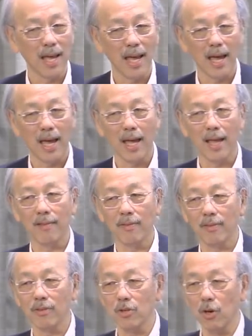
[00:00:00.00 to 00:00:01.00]

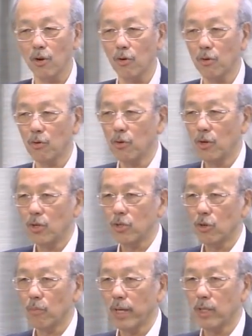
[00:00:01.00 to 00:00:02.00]
And so,
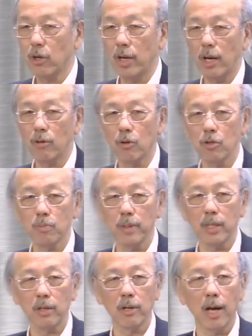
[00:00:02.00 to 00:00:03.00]
so but turn out those
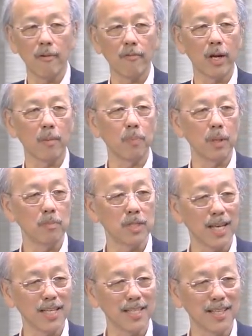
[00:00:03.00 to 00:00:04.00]
materials are very beam
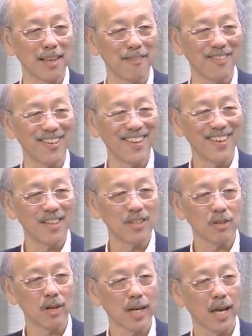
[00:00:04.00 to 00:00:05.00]
sensitive.
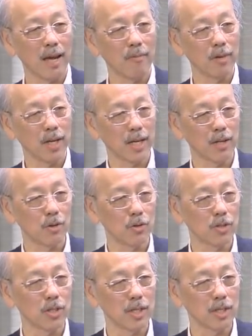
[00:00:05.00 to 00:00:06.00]
So again, we can
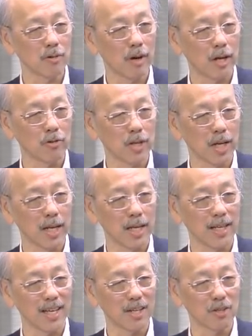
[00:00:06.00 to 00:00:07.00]
use these
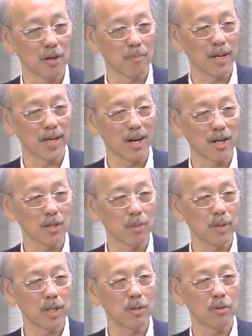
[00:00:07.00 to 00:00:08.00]
cryogenic electron
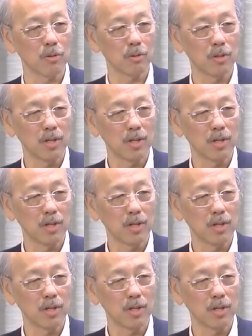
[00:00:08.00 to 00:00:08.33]
microscopy to,